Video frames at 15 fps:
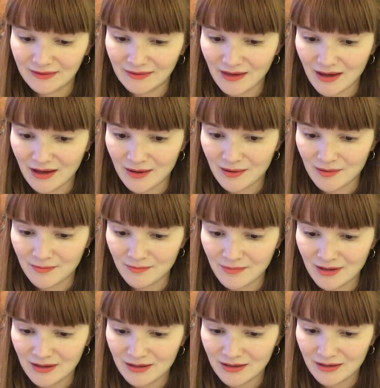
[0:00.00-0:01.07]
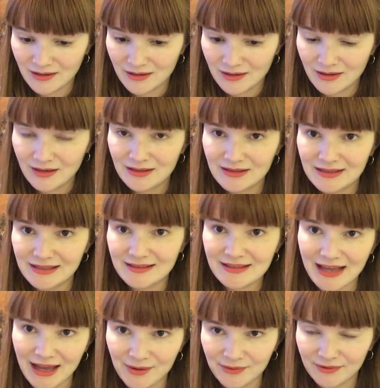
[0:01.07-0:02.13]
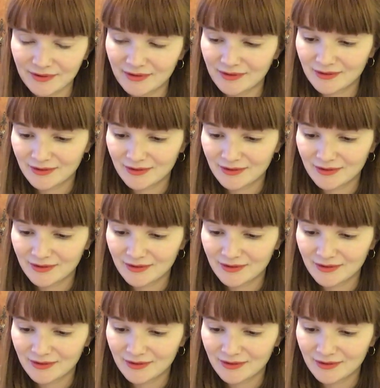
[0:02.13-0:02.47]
some discounts.